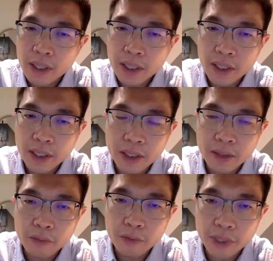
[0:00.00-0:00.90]
uh,
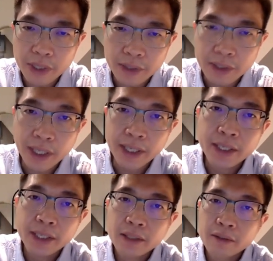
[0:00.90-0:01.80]
we
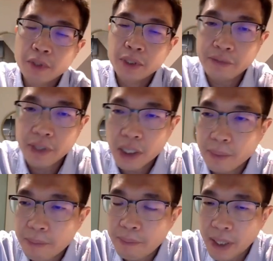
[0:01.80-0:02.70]
think we
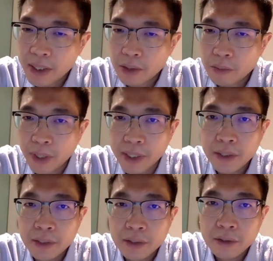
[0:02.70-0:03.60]
develop a better
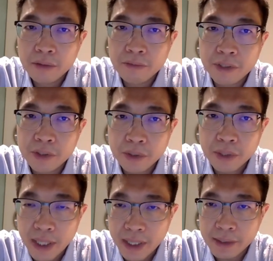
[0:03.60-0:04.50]
way to
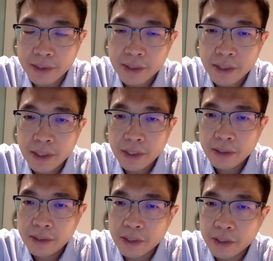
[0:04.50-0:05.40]
visualize
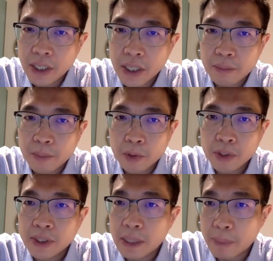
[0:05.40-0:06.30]
such kind of
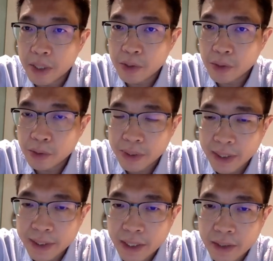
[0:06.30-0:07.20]
multidimensional
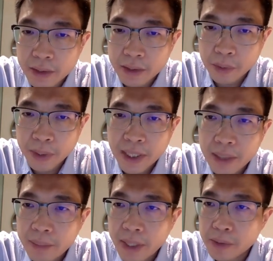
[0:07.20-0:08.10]
data. So
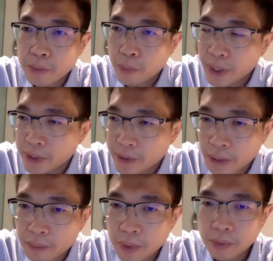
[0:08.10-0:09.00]
radar map is one
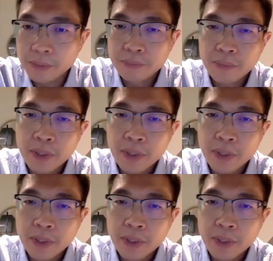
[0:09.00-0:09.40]
example.